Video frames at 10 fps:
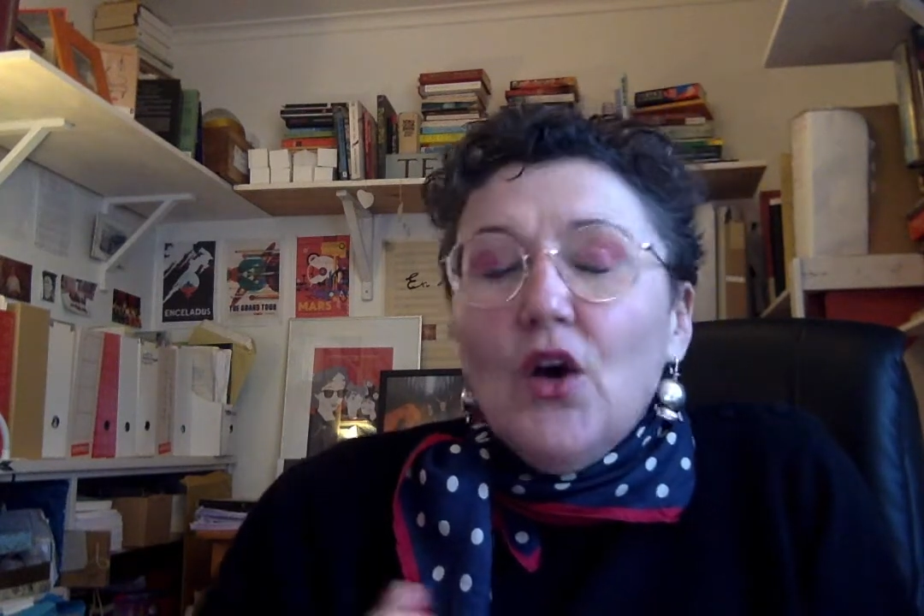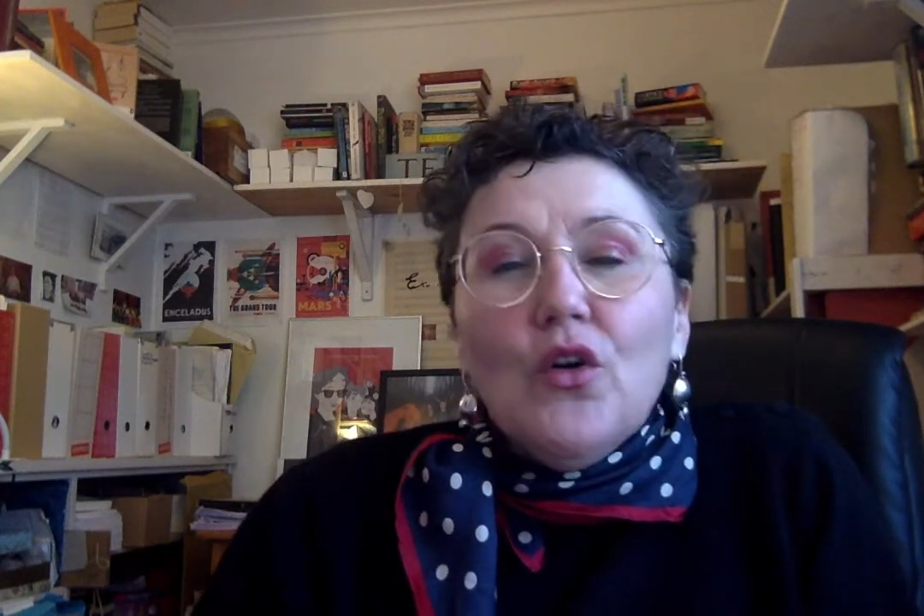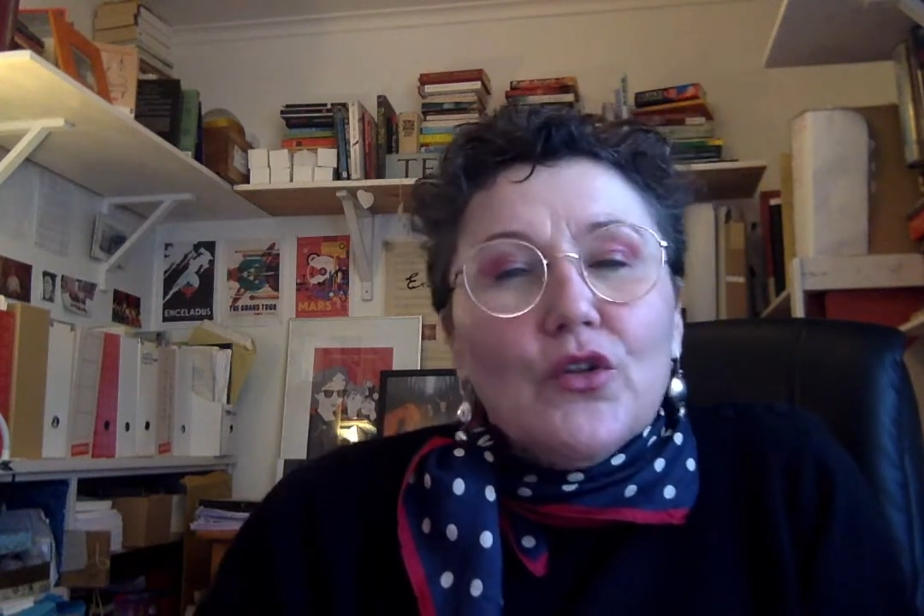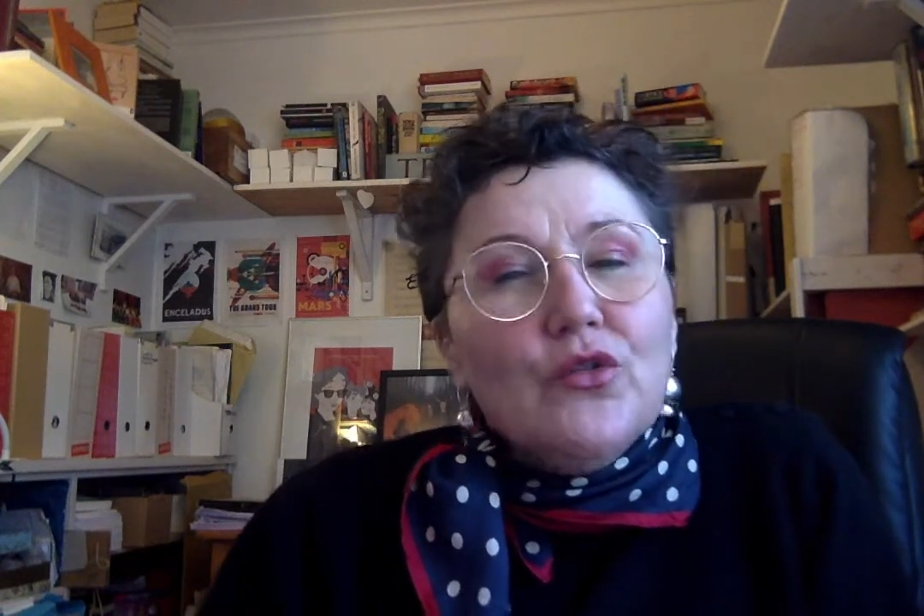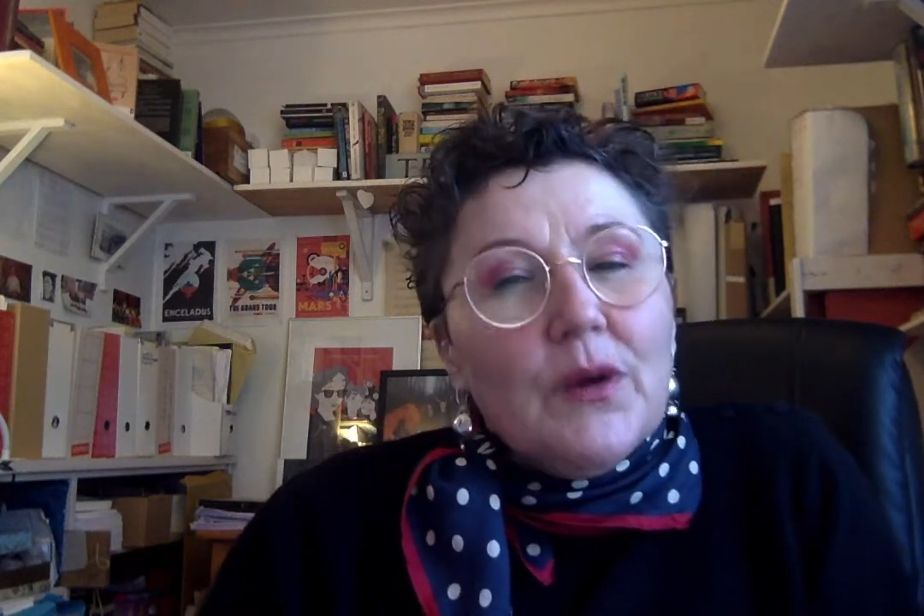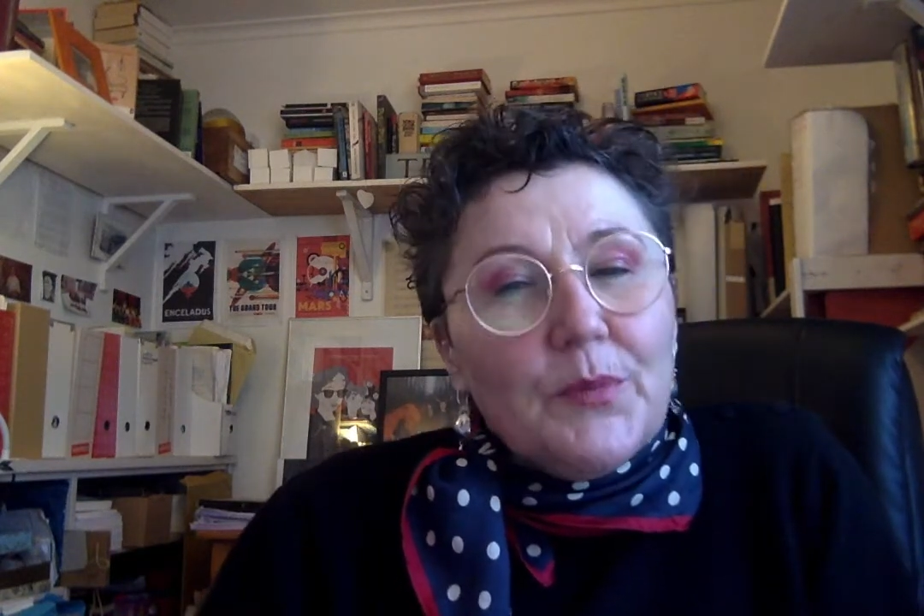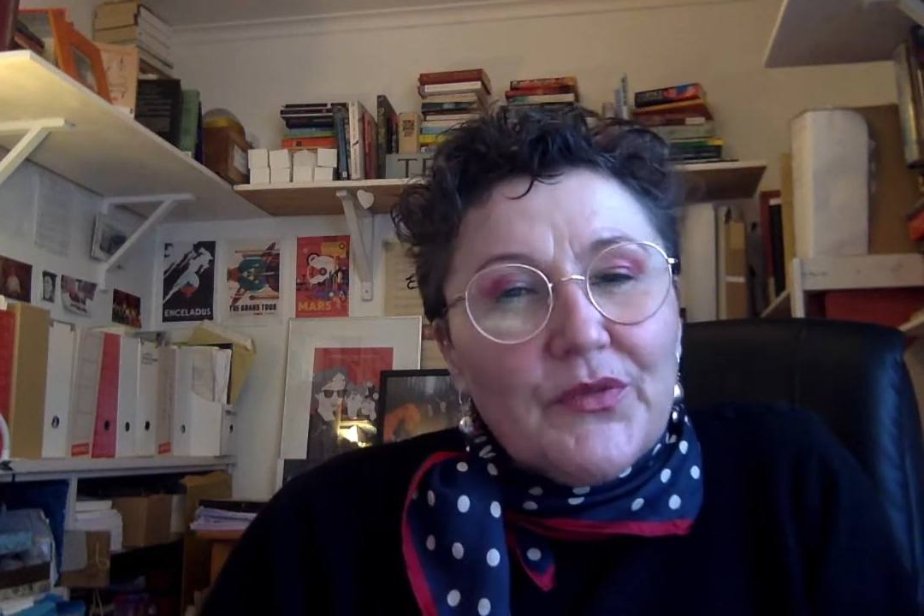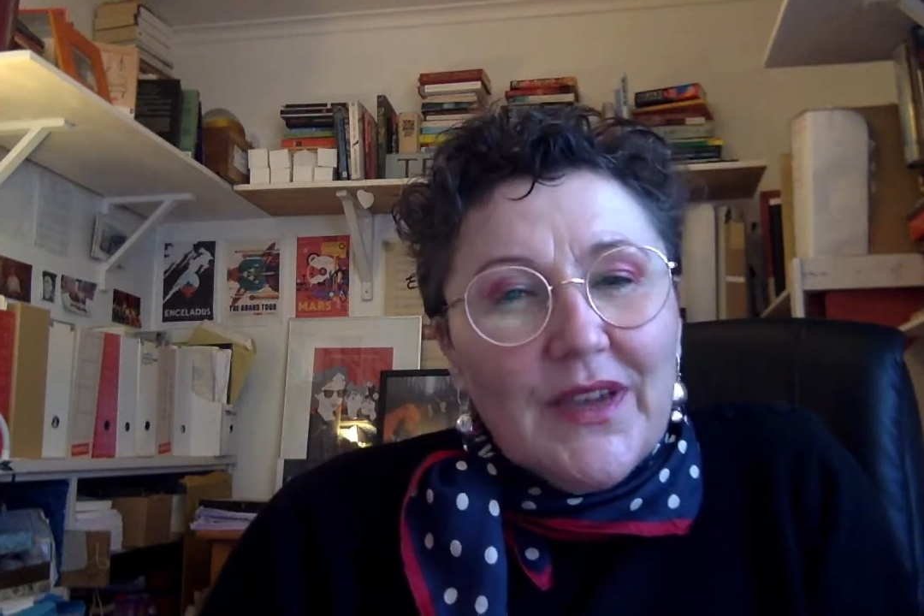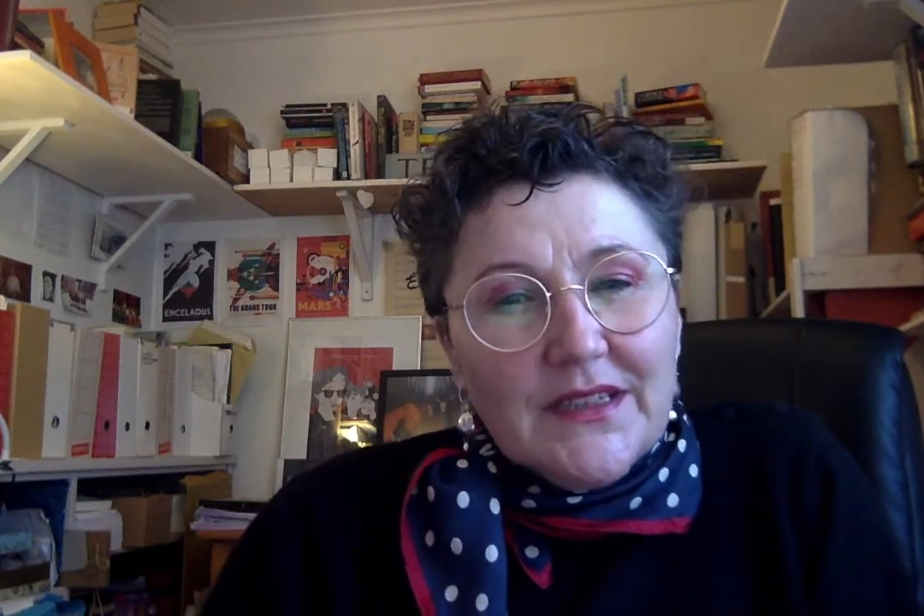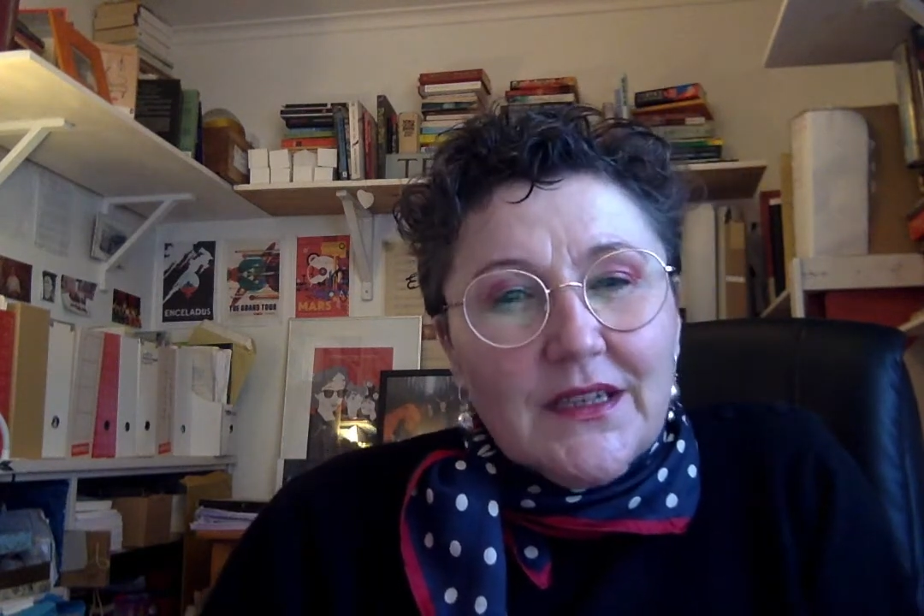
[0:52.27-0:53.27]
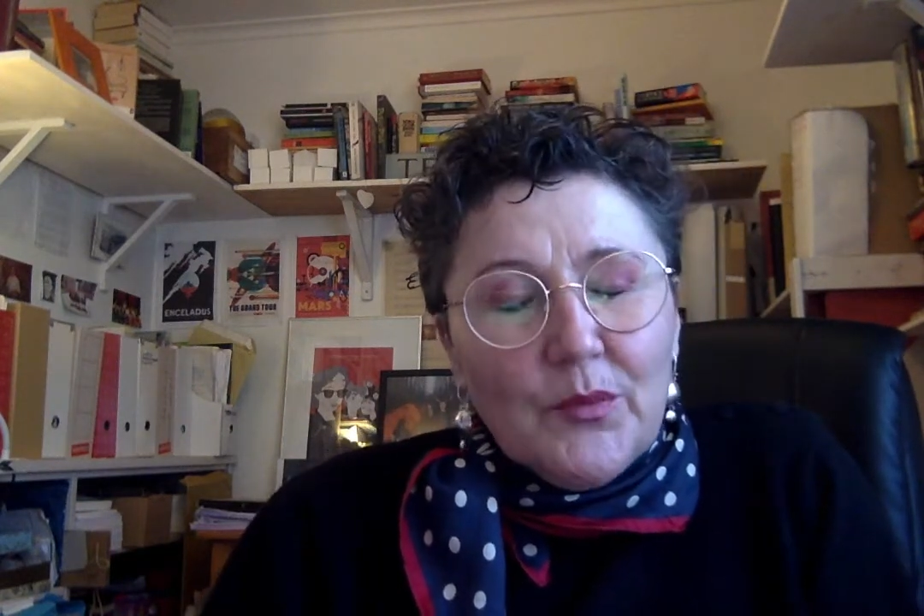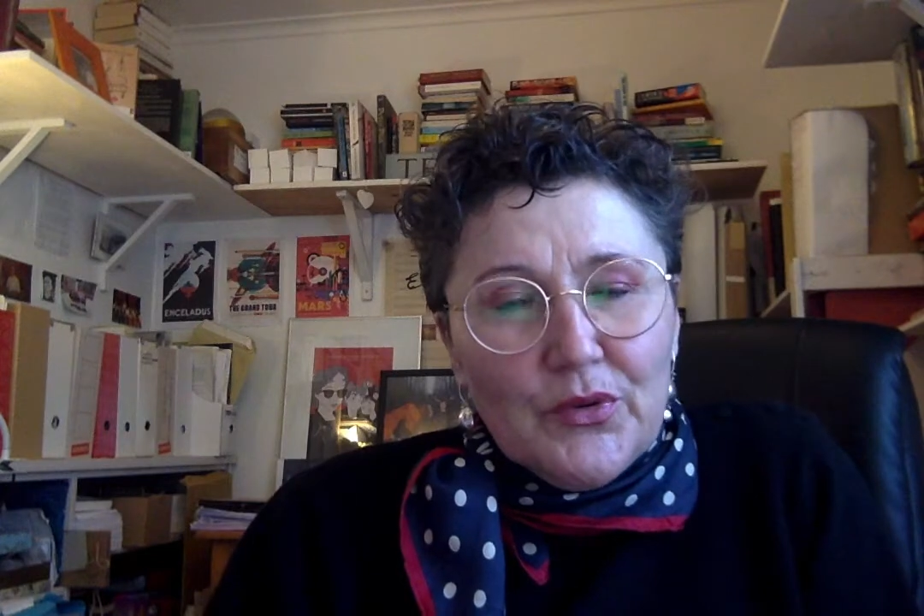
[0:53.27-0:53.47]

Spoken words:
or who are providing a